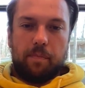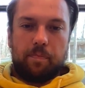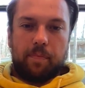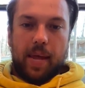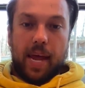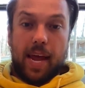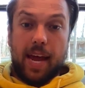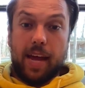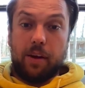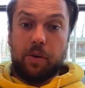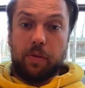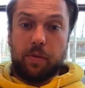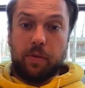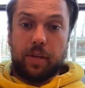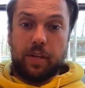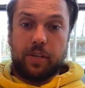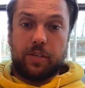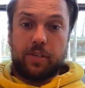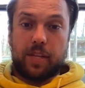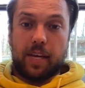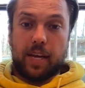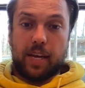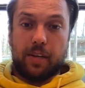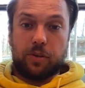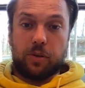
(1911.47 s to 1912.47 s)
handle these
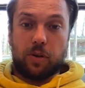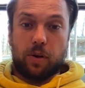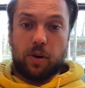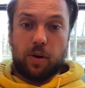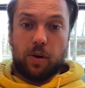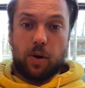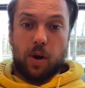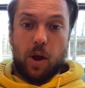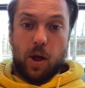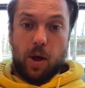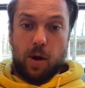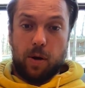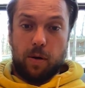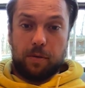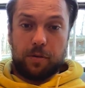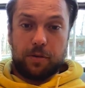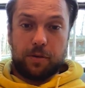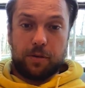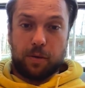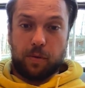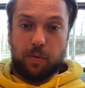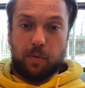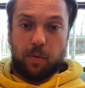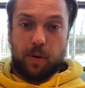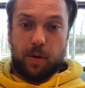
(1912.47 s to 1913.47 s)
things on her own
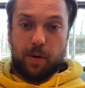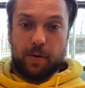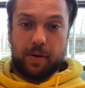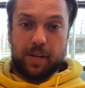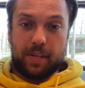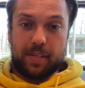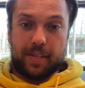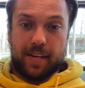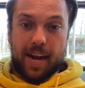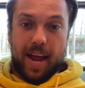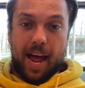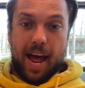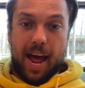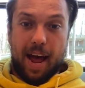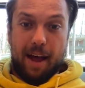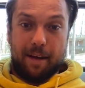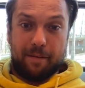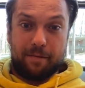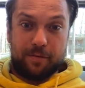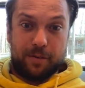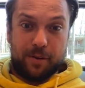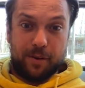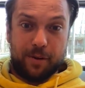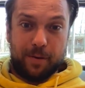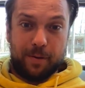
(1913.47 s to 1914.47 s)
so the world doesn't
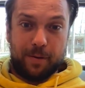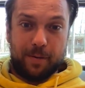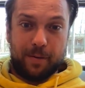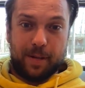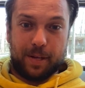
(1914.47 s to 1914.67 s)
have to.